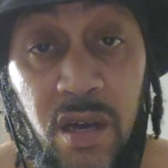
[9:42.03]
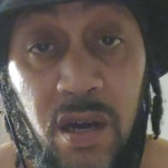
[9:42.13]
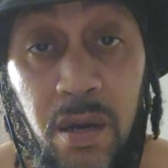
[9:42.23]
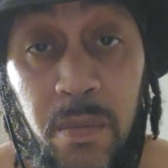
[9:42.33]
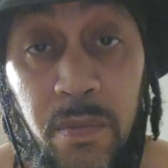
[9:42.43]

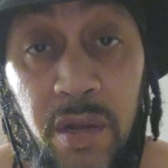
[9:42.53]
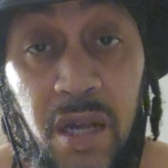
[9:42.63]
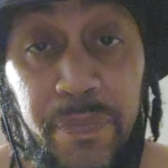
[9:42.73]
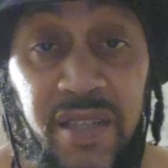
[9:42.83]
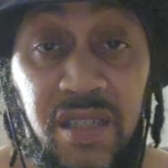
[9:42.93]

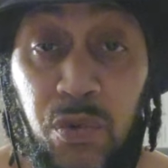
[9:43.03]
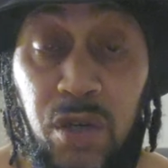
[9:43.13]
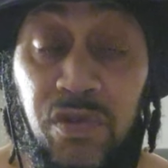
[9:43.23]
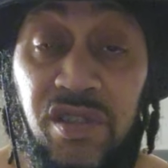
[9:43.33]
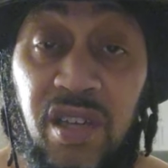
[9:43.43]
And basically
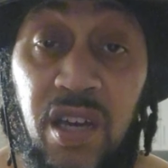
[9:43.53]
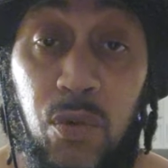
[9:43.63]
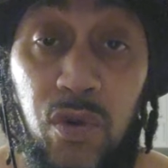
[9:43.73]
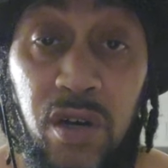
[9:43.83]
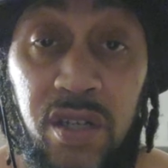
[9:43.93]
what it was
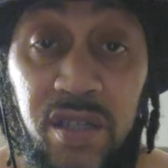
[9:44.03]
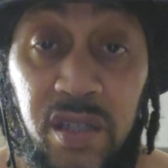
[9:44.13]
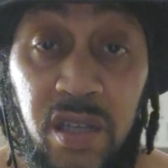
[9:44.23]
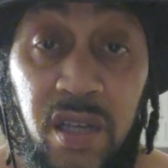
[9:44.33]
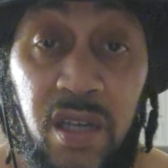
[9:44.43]
saying
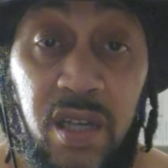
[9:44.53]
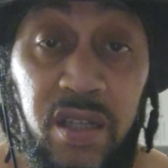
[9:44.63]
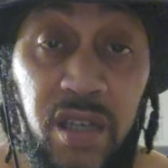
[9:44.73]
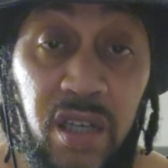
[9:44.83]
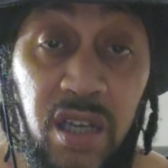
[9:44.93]
was
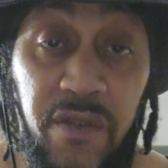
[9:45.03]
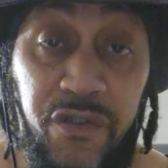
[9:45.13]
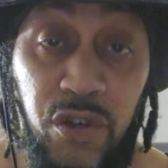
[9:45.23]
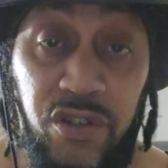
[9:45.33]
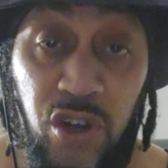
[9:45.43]
that
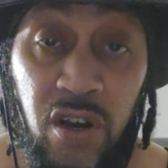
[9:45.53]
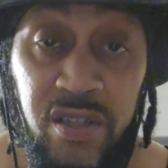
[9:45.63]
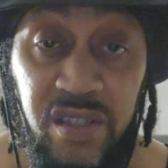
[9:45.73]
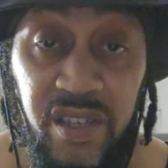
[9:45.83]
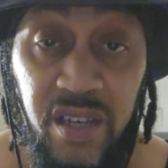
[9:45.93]
if you're
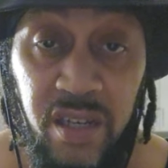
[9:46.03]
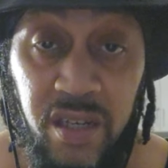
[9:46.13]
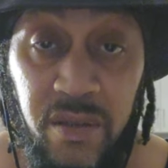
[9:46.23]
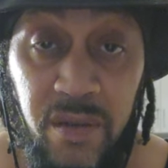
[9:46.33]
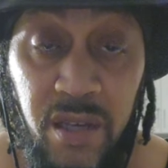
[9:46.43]
dark
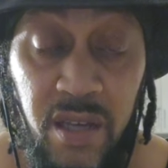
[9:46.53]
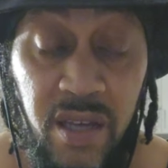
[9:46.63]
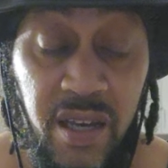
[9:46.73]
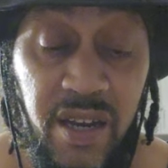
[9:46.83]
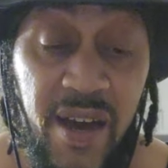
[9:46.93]
skinned
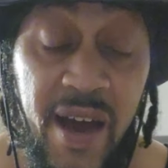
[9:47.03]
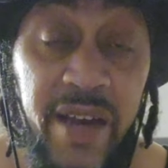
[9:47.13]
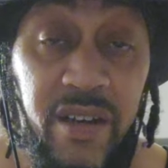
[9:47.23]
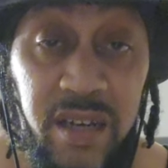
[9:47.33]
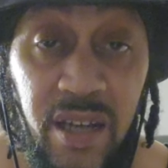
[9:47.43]
in a
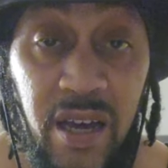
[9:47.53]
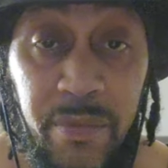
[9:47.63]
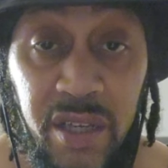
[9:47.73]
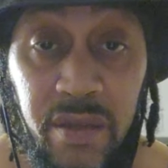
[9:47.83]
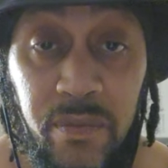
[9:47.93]
hot
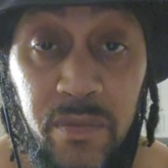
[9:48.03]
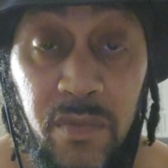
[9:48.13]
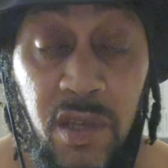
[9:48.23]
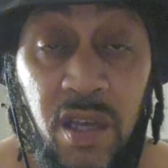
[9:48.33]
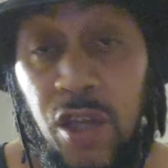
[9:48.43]
climate,
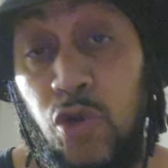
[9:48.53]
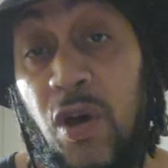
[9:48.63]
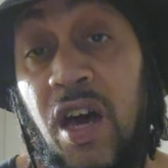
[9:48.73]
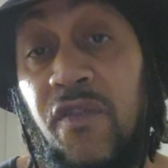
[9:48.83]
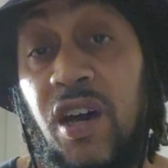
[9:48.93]

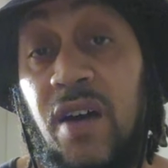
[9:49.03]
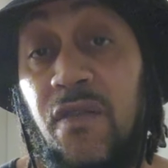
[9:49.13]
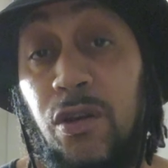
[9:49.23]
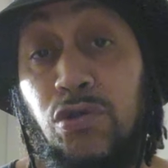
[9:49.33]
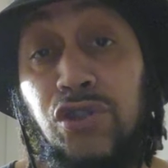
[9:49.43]
you have an
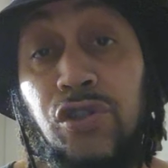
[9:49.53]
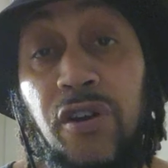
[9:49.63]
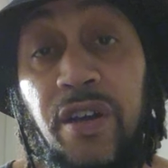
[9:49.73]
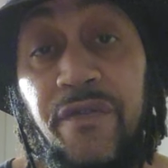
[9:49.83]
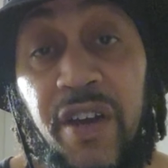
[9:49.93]

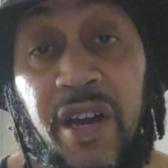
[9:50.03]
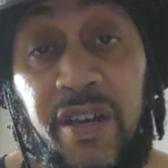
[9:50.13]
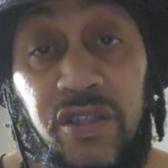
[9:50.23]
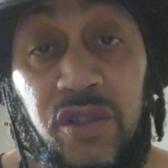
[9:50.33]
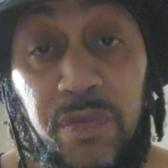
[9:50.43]
evolutionary
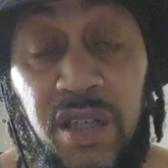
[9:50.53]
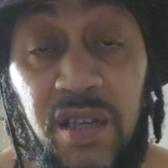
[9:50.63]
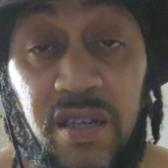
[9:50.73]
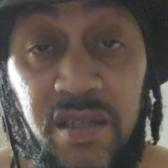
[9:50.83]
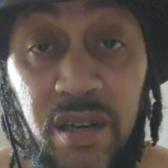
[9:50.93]
advantage,
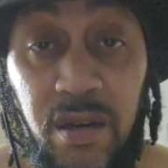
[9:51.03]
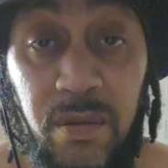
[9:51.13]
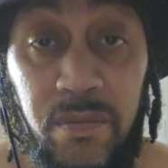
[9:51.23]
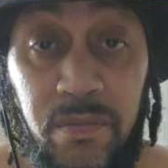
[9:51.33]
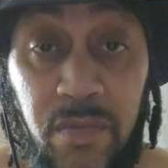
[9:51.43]
because
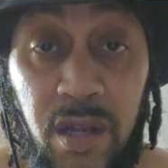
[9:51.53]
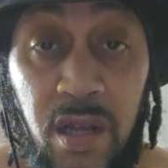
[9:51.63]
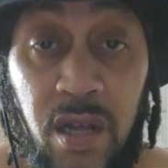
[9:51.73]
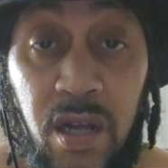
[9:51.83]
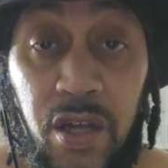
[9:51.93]

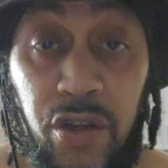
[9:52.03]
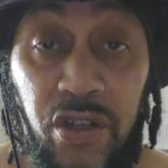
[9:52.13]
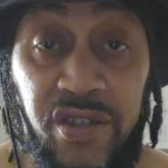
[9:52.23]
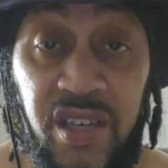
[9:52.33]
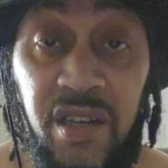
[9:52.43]

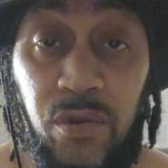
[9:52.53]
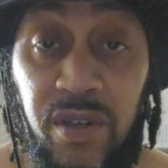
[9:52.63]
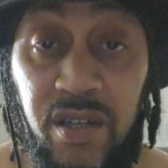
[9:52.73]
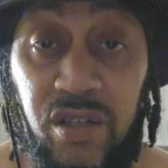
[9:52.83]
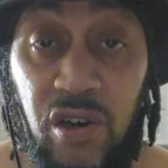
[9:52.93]
your skin
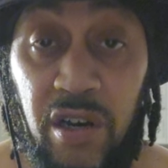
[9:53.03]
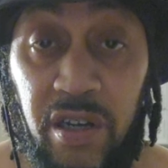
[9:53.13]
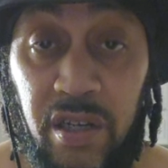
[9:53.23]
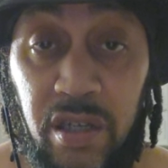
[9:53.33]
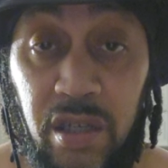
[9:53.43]
will get
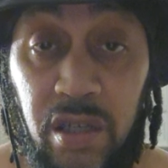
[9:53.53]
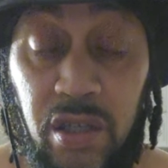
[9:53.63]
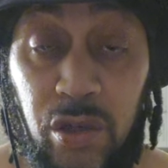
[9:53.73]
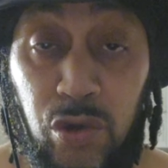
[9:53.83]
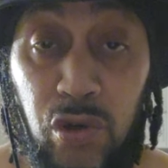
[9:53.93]
dark.
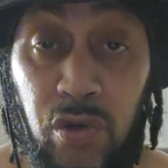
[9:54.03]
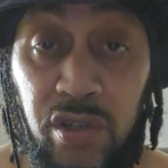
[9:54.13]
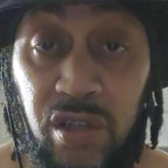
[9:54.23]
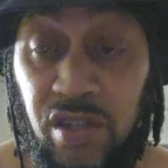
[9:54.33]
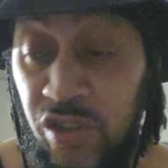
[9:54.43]

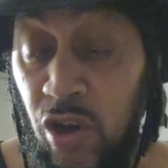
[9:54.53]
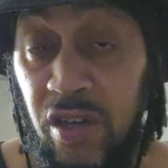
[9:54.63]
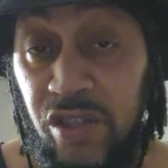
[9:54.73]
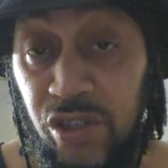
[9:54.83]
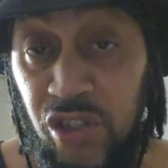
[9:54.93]

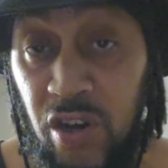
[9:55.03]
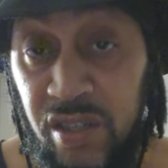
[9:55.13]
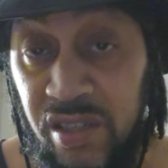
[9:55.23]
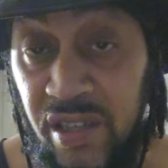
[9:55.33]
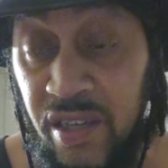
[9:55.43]
Your
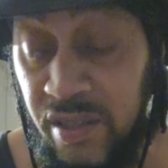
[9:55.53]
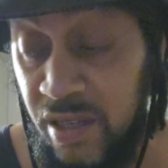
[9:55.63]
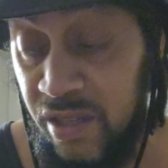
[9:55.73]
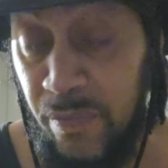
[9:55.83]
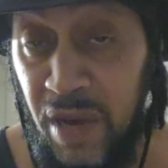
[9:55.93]
dark skin,
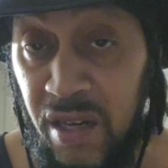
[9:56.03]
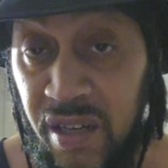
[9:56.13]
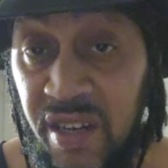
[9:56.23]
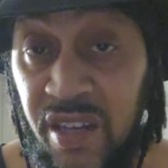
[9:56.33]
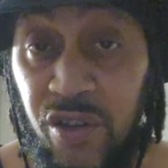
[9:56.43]
the
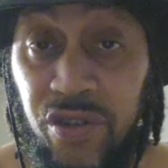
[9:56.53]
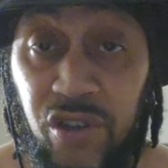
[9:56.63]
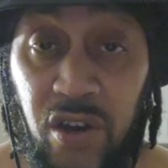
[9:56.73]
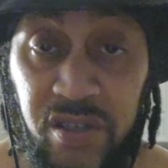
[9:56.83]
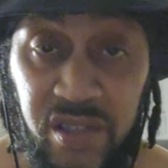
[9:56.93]
melanin in your
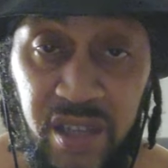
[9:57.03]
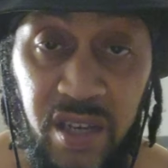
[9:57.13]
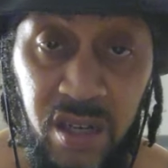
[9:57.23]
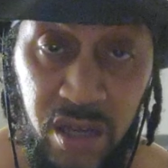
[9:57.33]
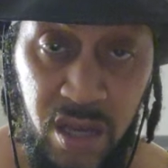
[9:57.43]
dark
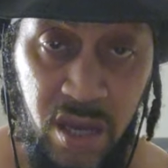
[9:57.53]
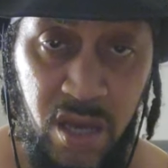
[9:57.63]
skin